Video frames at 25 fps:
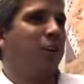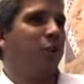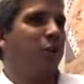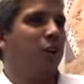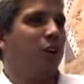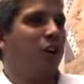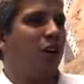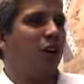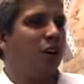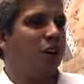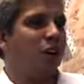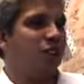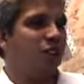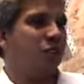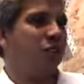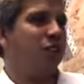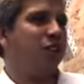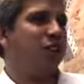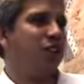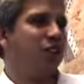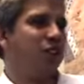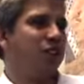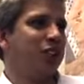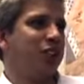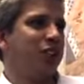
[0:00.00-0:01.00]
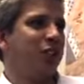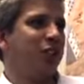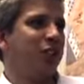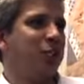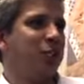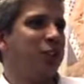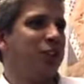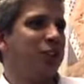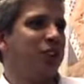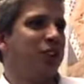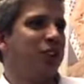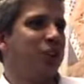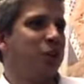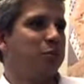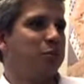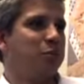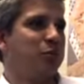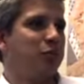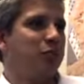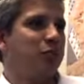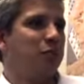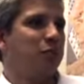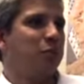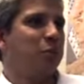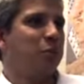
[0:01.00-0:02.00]
we are in stringent economic times.
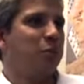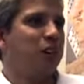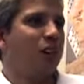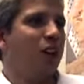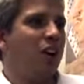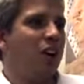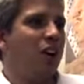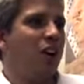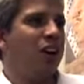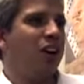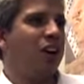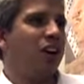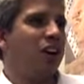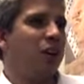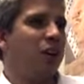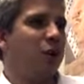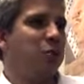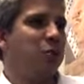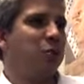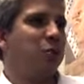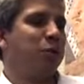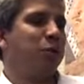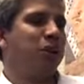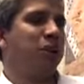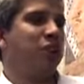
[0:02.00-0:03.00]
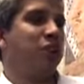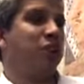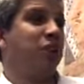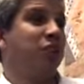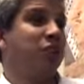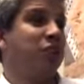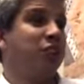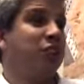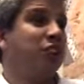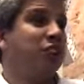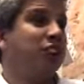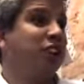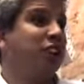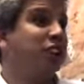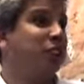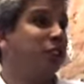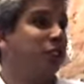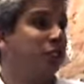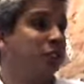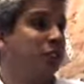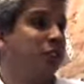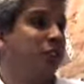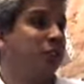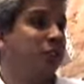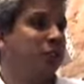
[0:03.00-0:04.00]
We are in times when there's lots of
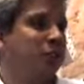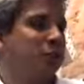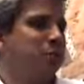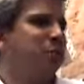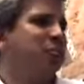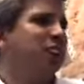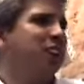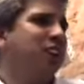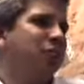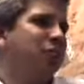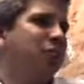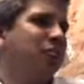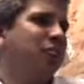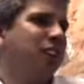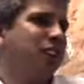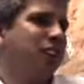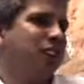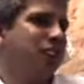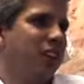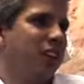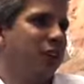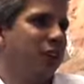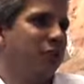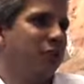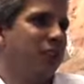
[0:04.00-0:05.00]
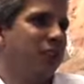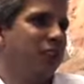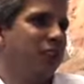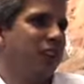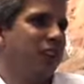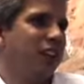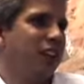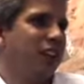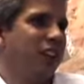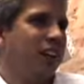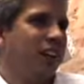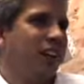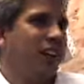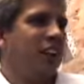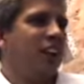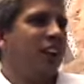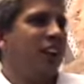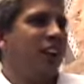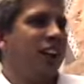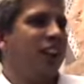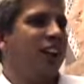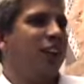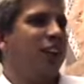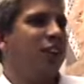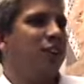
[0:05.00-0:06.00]
uncertainty, specifically South Africa.
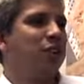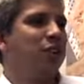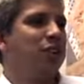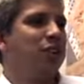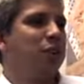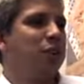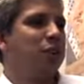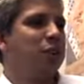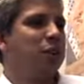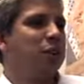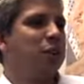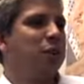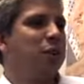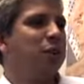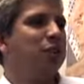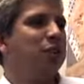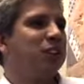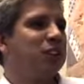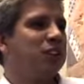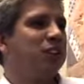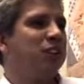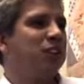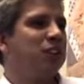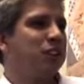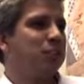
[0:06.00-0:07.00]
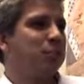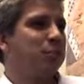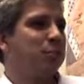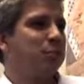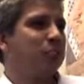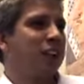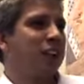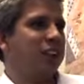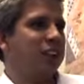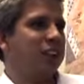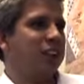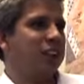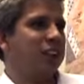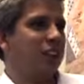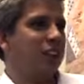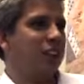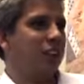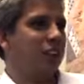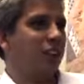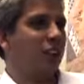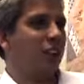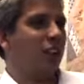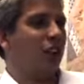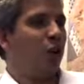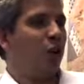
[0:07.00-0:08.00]
And then you say, but people still need a place to stay.
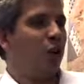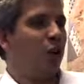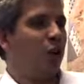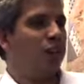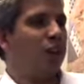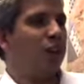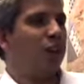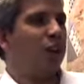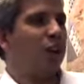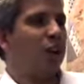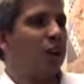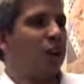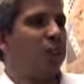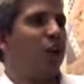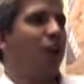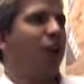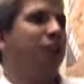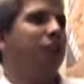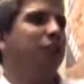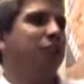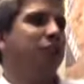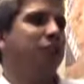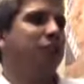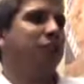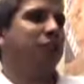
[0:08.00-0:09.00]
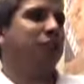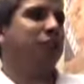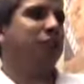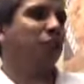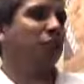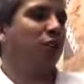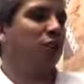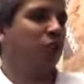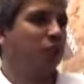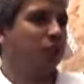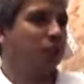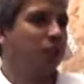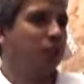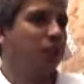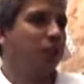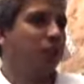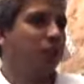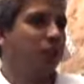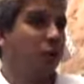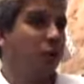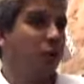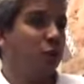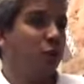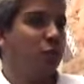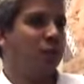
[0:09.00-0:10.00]
Although they might have the
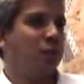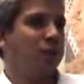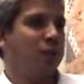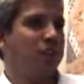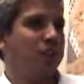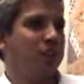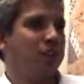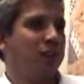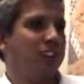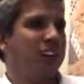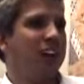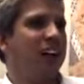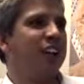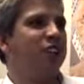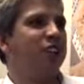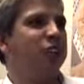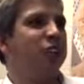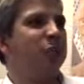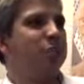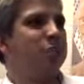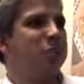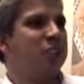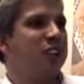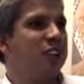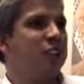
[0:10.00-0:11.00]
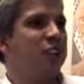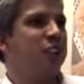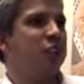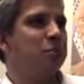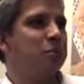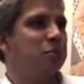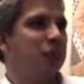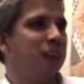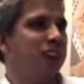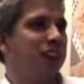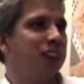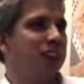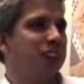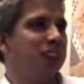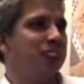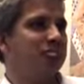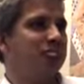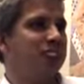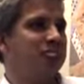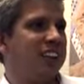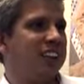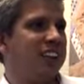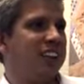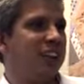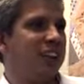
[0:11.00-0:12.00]
confidence or financial means to buy a house at
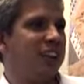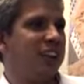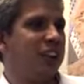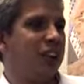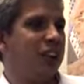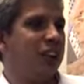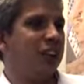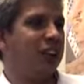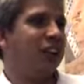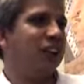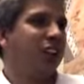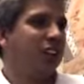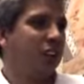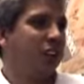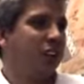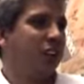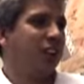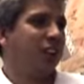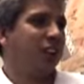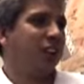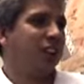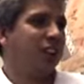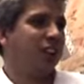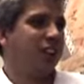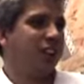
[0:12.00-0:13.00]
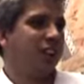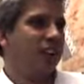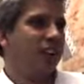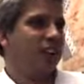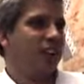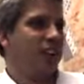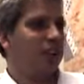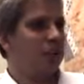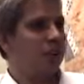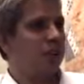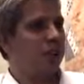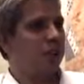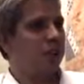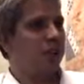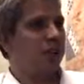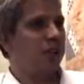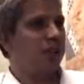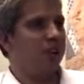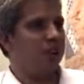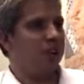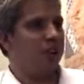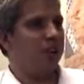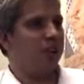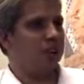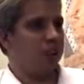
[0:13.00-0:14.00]
that stage, they'll rent. So we've got a
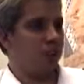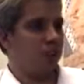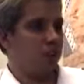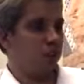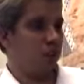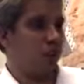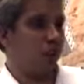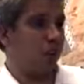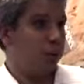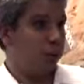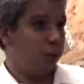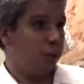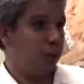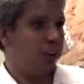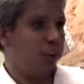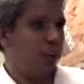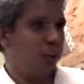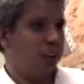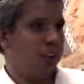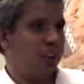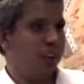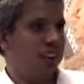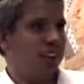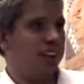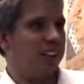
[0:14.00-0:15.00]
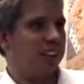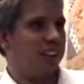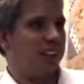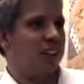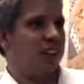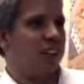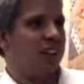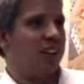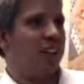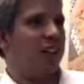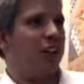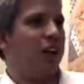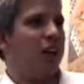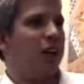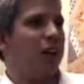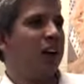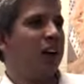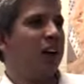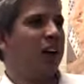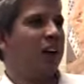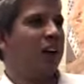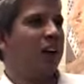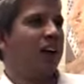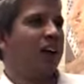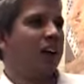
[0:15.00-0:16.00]
very nice economic split there. And then we
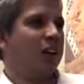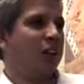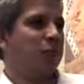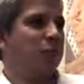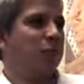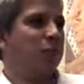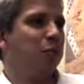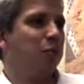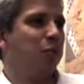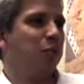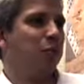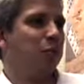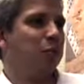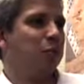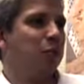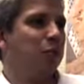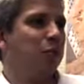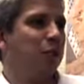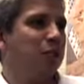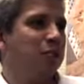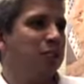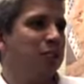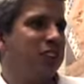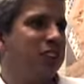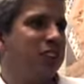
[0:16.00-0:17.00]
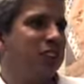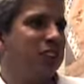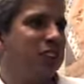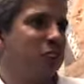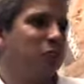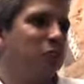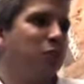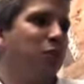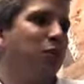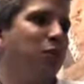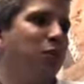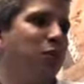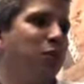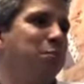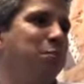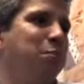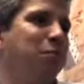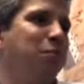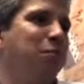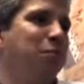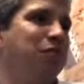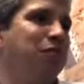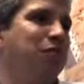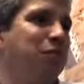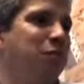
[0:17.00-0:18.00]
added the memorial parks. Memorial
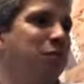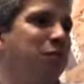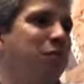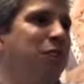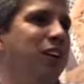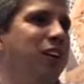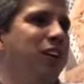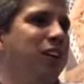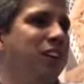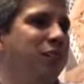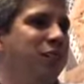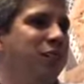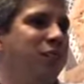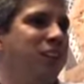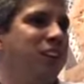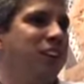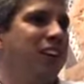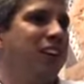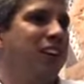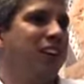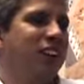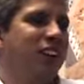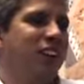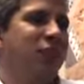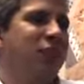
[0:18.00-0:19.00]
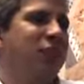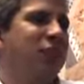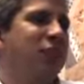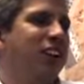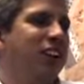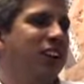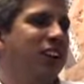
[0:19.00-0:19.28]
parks effectively give you